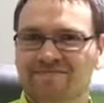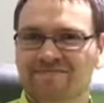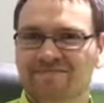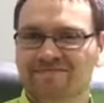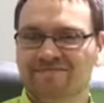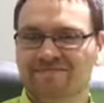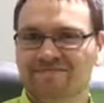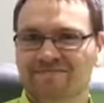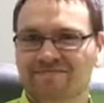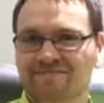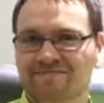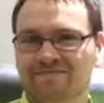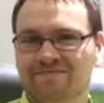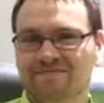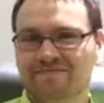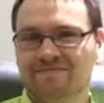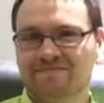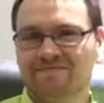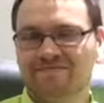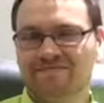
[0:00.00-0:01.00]

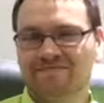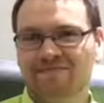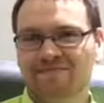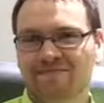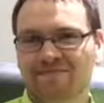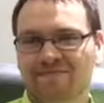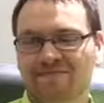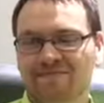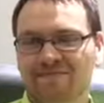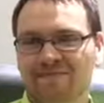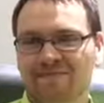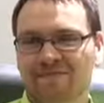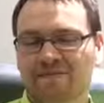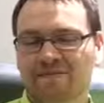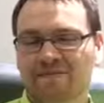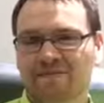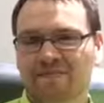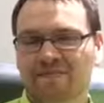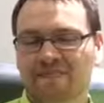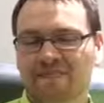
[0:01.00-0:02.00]

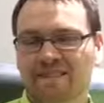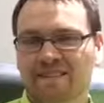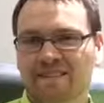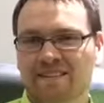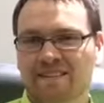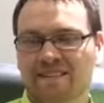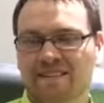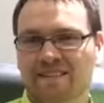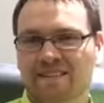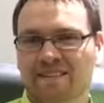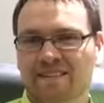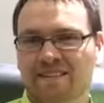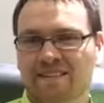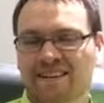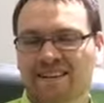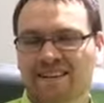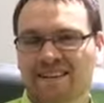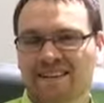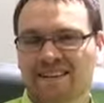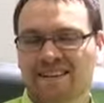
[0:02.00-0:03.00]

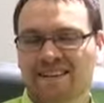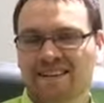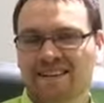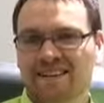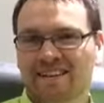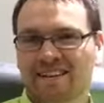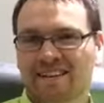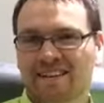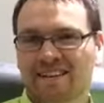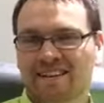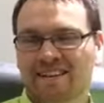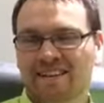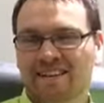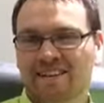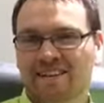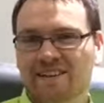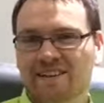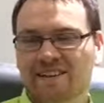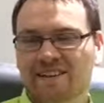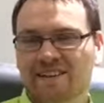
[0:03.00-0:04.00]

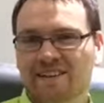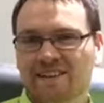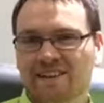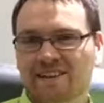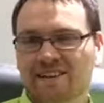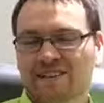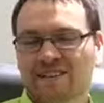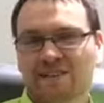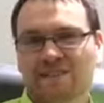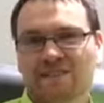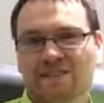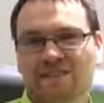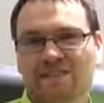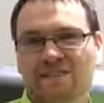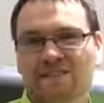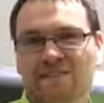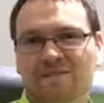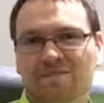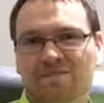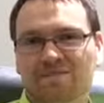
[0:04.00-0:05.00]

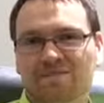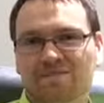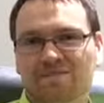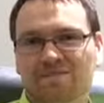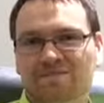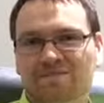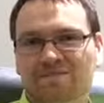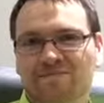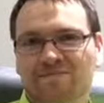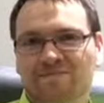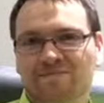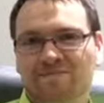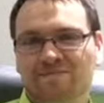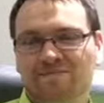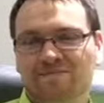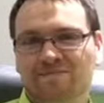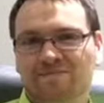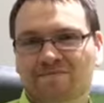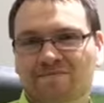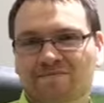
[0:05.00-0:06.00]

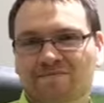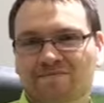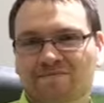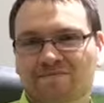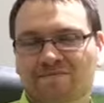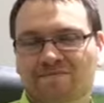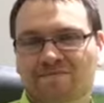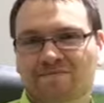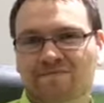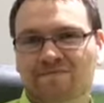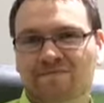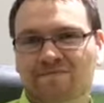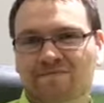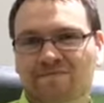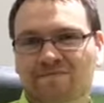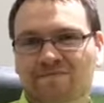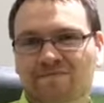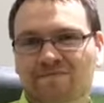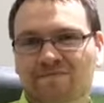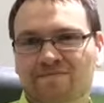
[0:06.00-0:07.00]

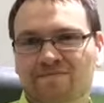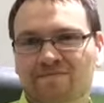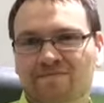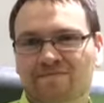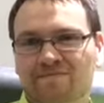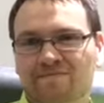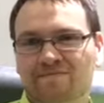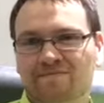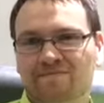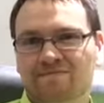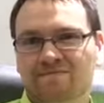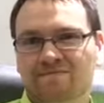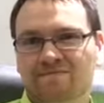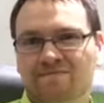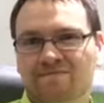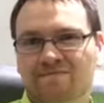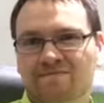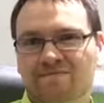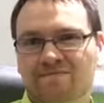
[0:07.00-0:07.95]
No words are spoken by the person on screen.